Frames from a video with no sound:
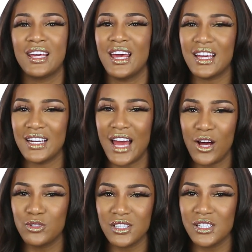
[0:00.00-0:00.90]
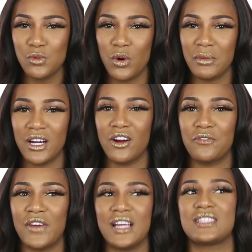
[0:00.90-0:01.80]
kicking an elderly woman in her
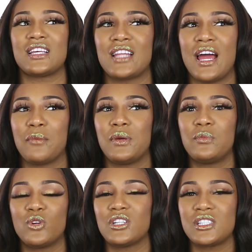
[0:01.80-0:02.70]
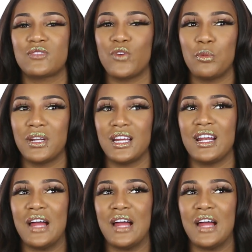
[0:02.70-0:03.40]
face, like people are just filming it.